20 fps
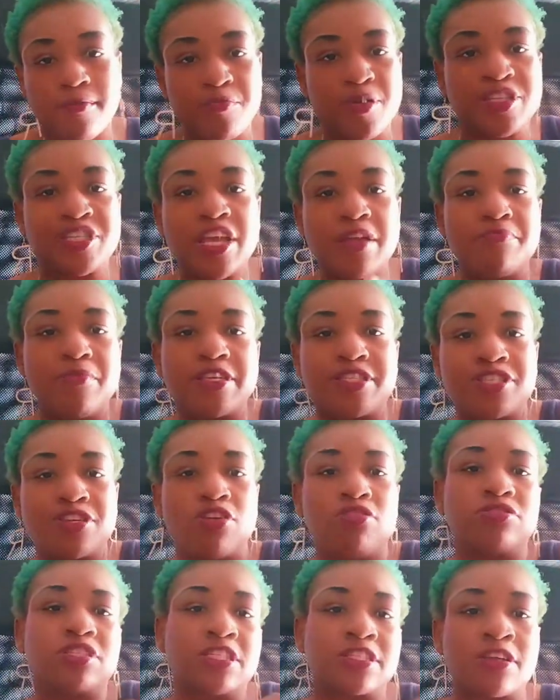But she
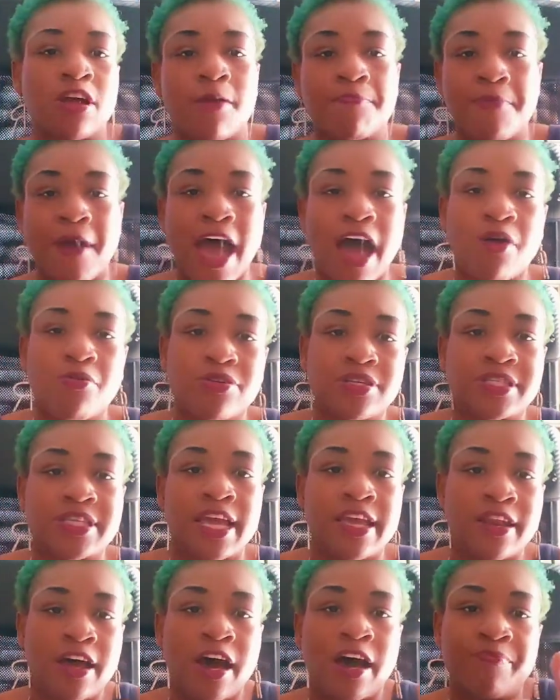misuses her powers
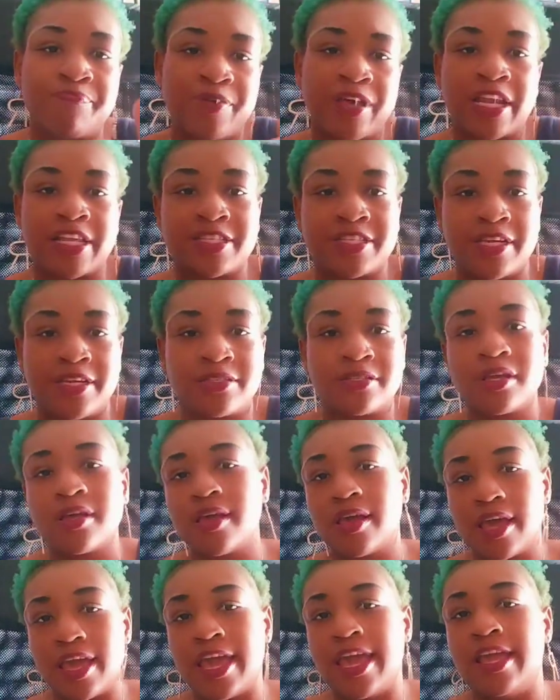and her abilities
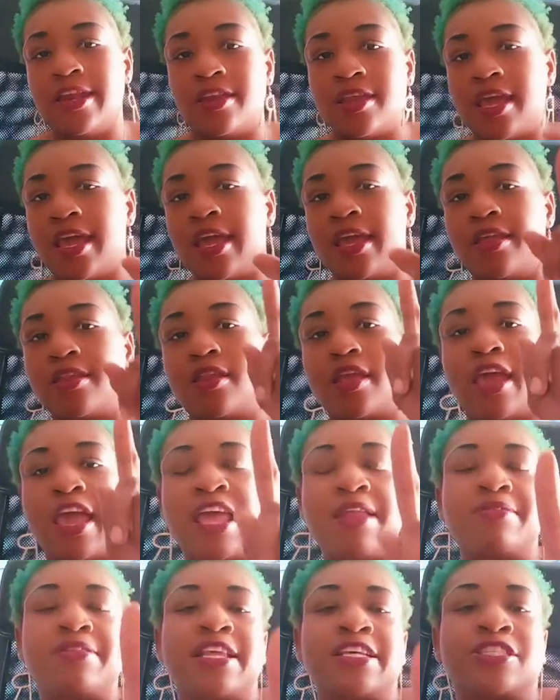and, and,
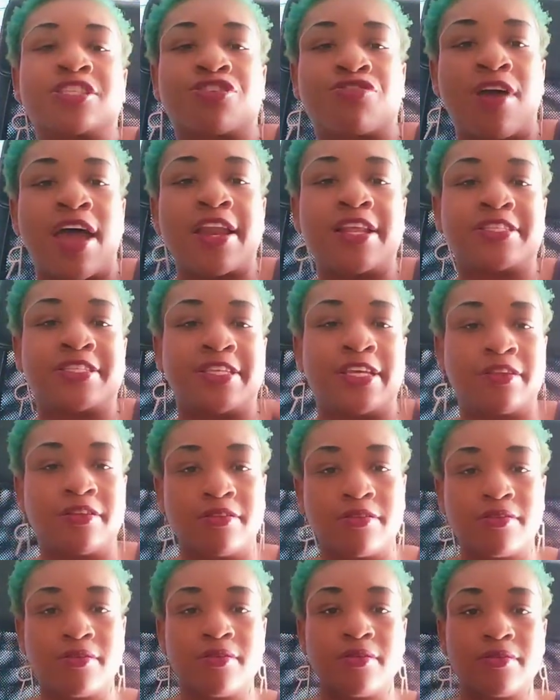and discredits
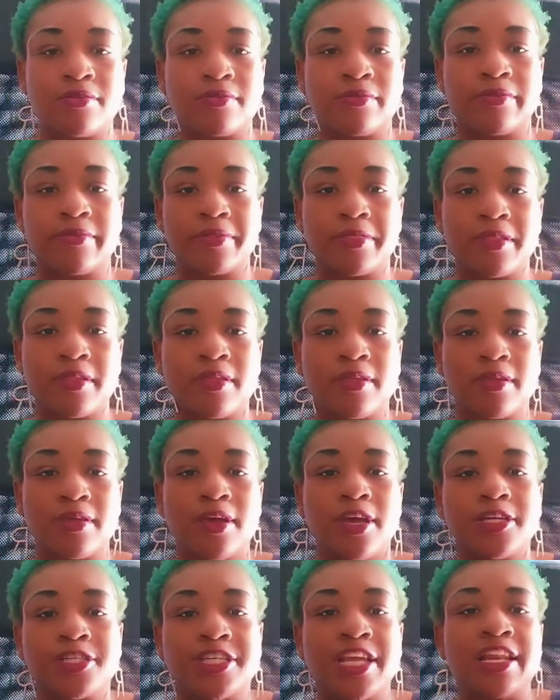it
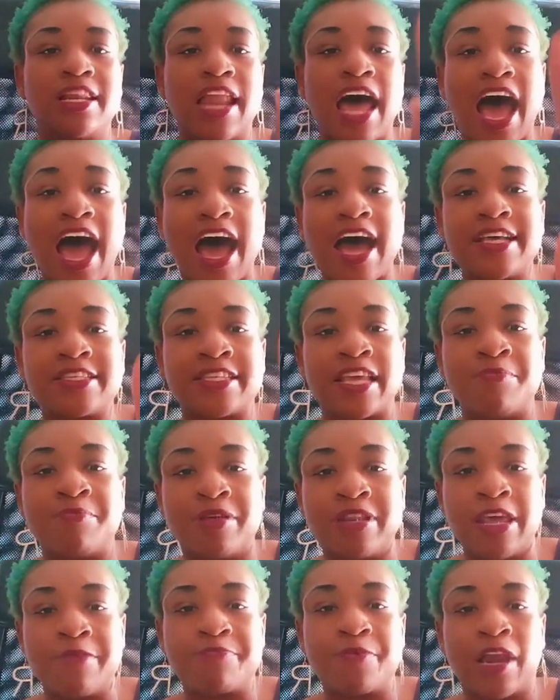she lies and
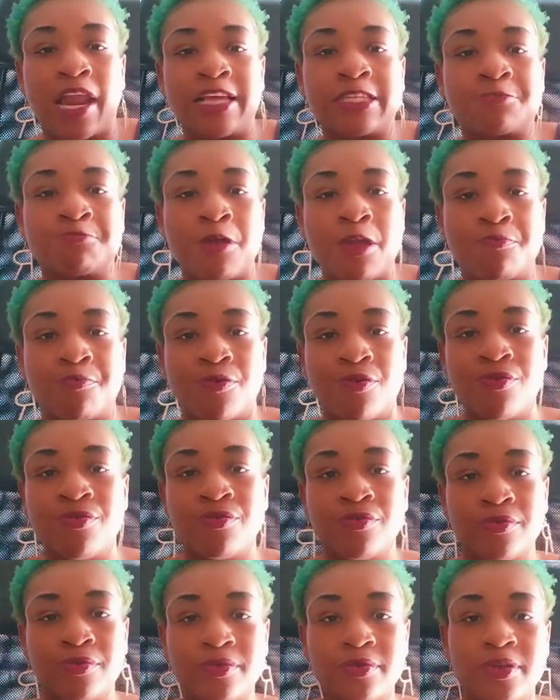manipulates
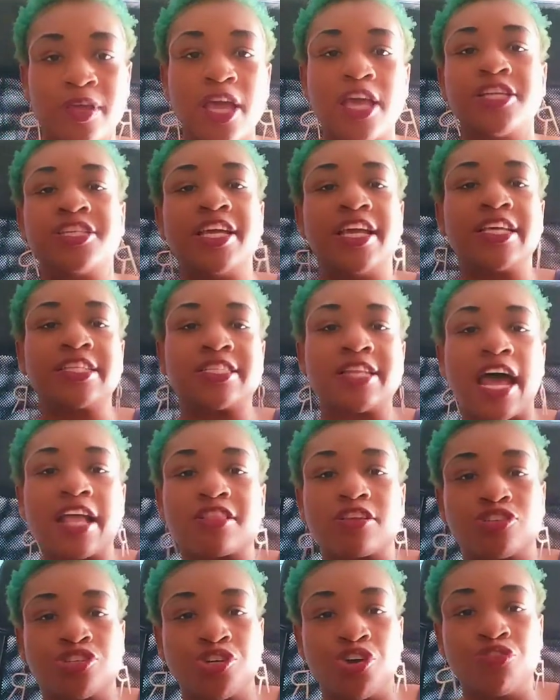people. She is
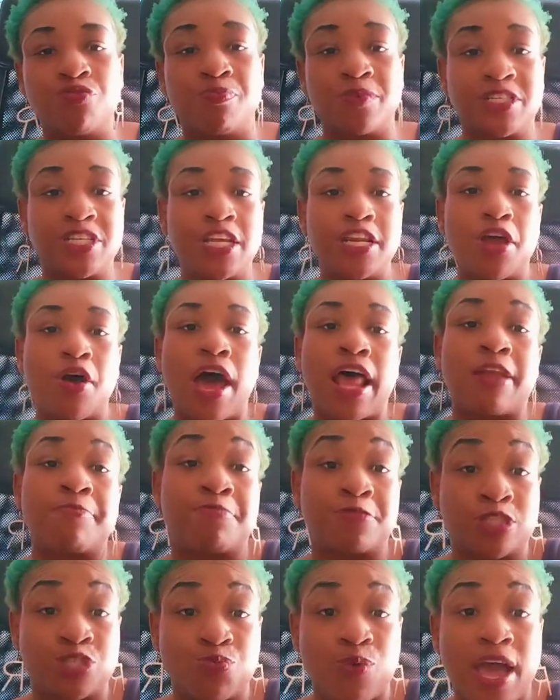not the truth, but she know how to
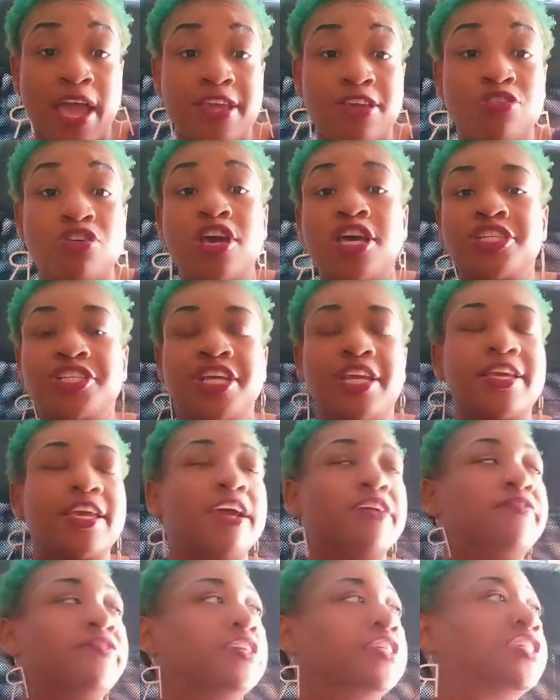persuade you. She
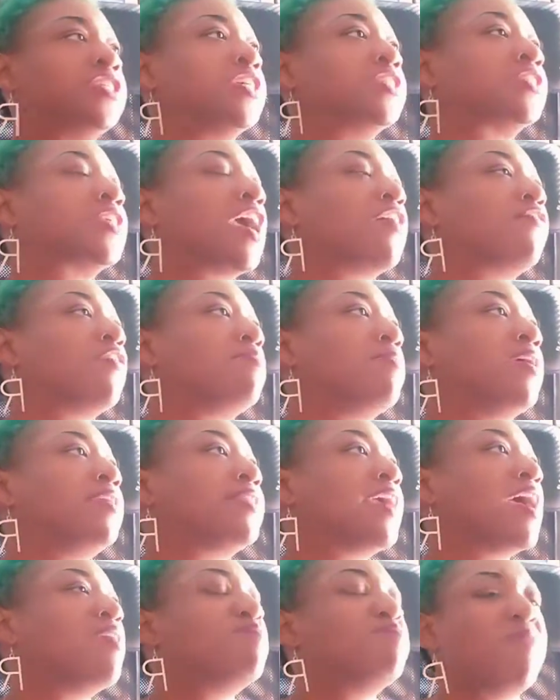give, she's giving me
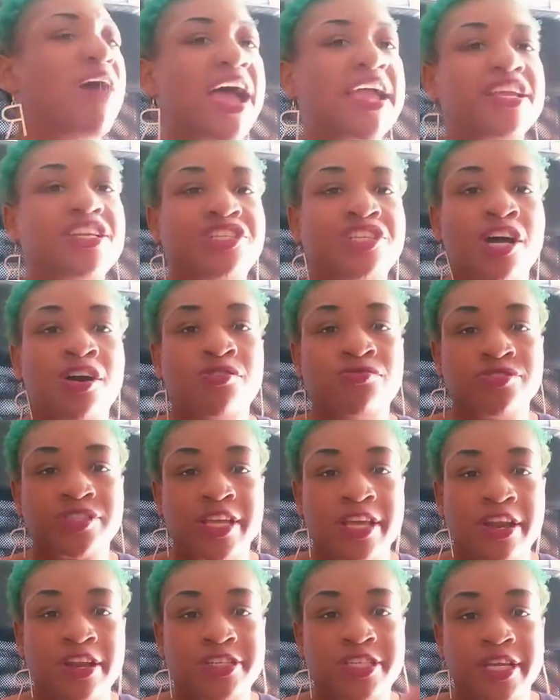that Mike Jones
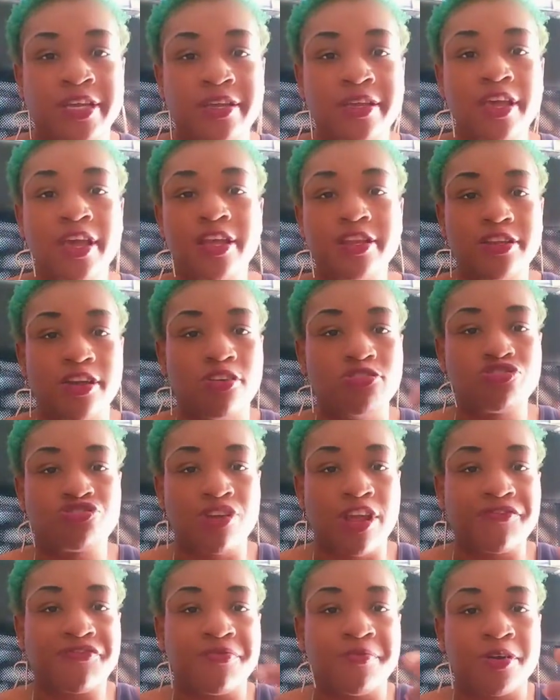energy. Don't
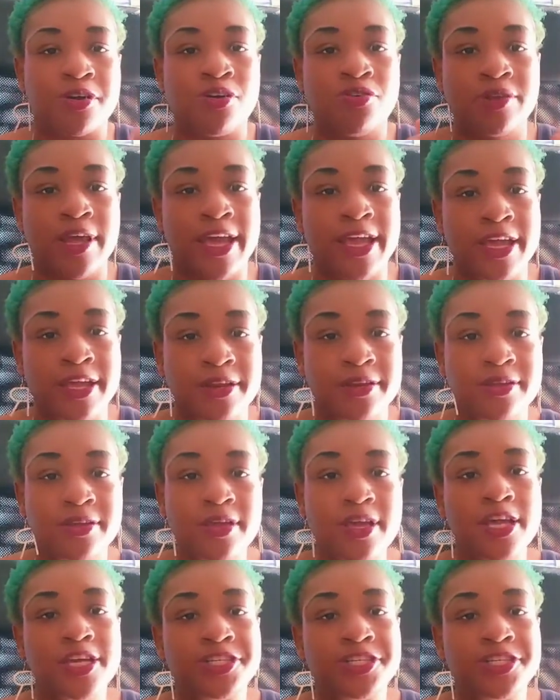drink from the Kool-Aid.